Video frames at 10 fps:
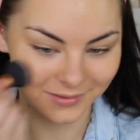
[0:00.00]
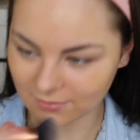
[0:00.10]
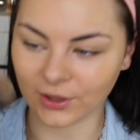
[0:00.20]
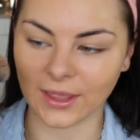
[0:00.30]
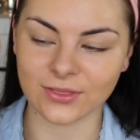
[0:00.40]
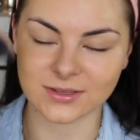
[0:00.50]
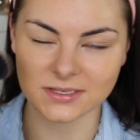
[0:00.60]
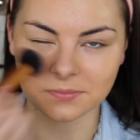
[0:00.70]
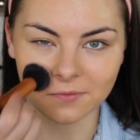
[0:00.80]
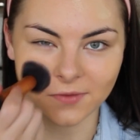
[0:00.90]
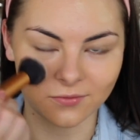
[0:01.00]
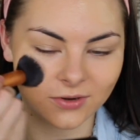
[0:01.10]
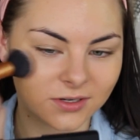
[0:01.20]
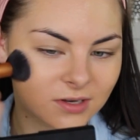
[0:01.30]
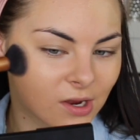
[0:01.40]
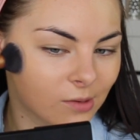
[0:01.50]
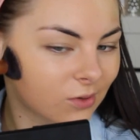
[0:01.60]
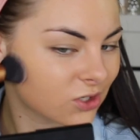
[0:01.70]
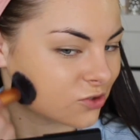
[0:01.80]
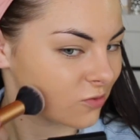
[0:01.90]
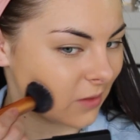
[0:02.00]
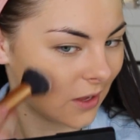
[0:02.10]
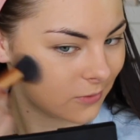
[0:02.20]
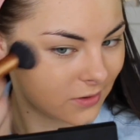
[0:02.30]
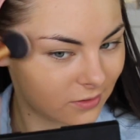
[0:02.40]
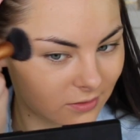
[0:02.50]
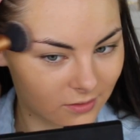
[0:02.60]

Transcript: Oh yeah, and this is my favorite brush to apply it with.